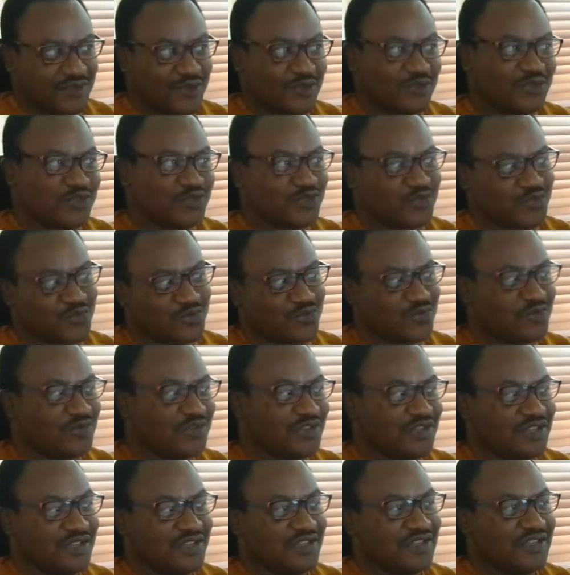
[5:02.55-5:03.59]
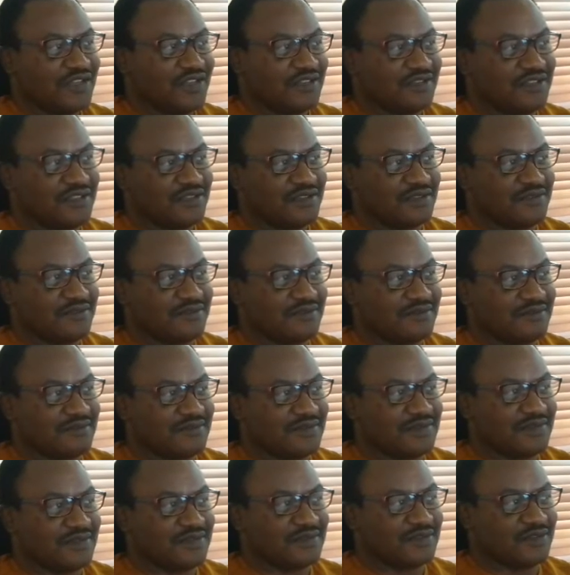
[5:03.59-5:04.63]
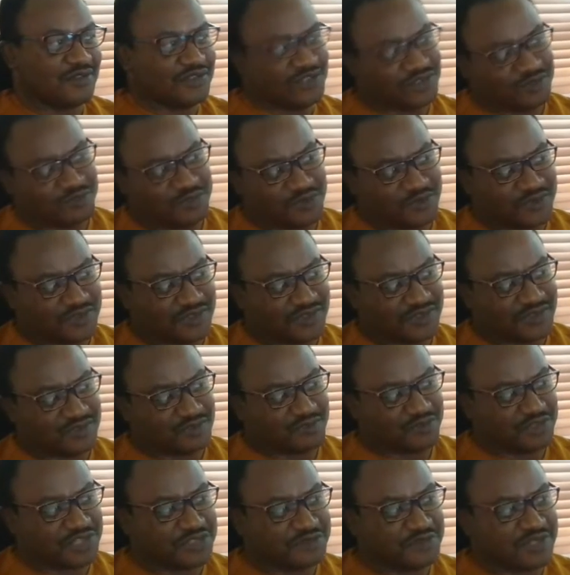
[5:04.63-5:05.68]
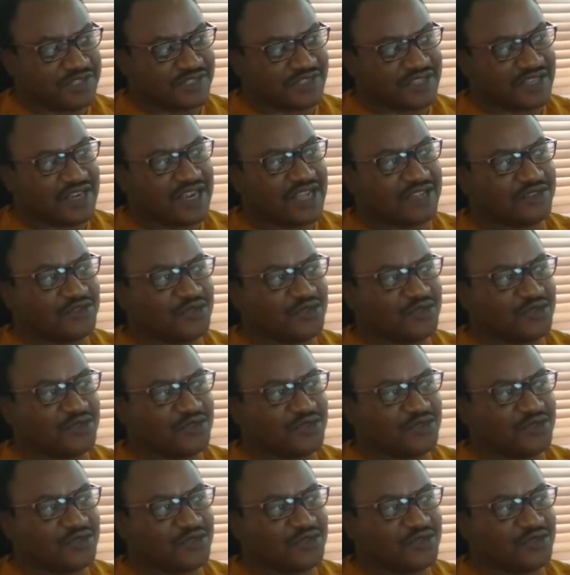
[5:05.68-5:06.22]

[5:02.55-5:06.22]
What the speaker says: also contributes, which means there